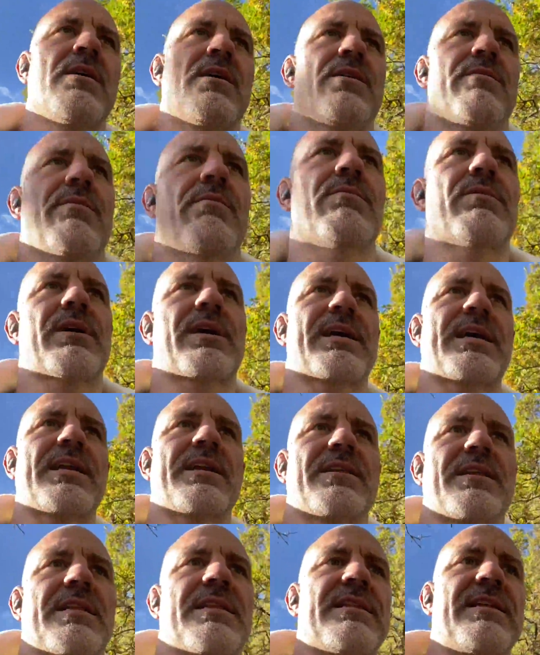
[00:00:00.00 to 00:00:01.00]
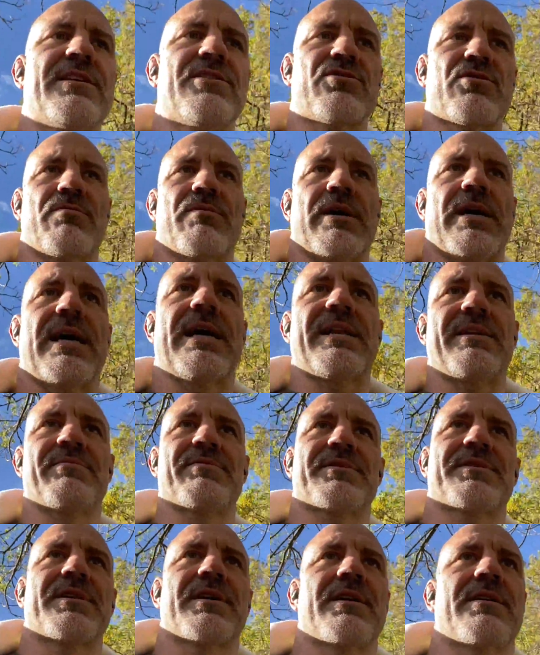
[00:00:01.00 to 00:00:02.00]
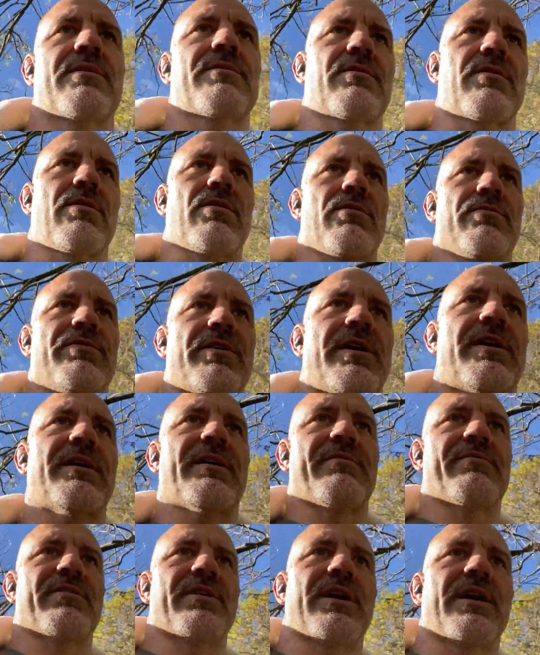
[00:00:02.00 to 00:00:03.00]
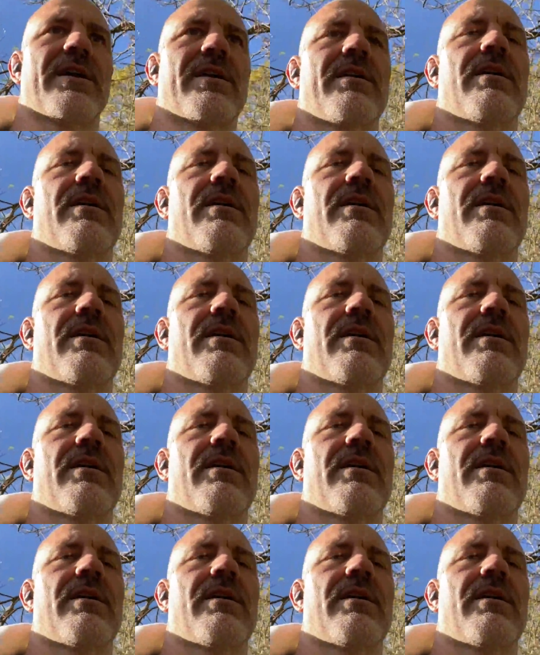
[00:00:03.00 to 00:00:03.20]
We want to get it at least to about 80% of recovery,